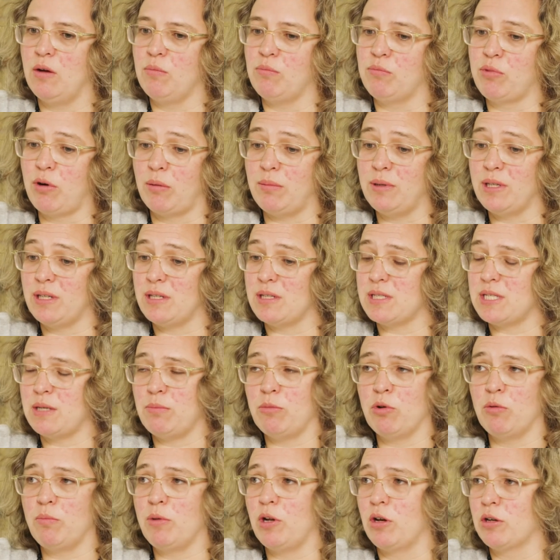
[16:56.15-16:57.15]
Probably going to see
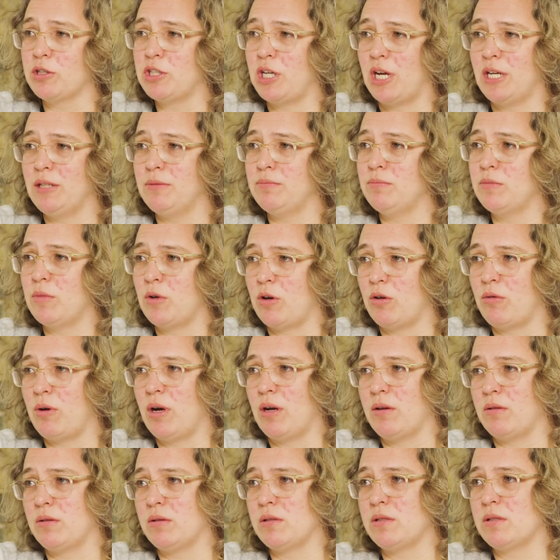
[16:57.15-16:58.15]
more blockchain
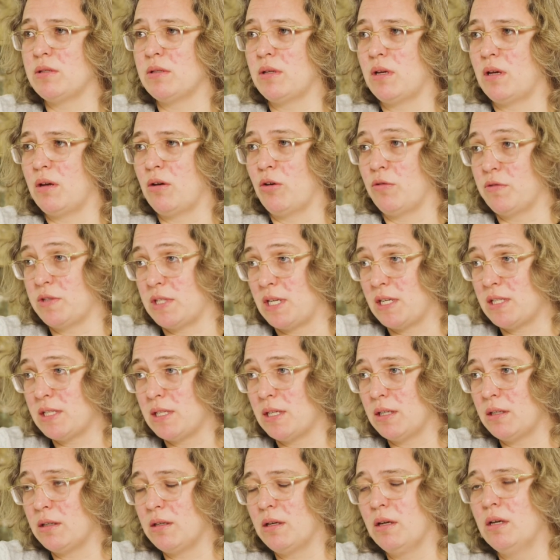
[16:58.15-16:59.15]
around
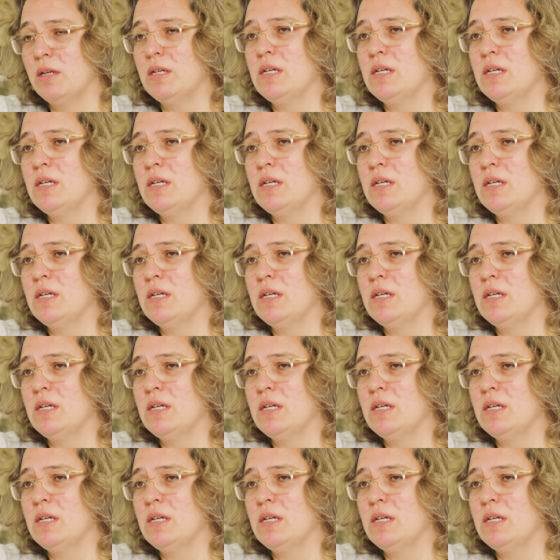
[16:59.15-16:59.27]
offsetting.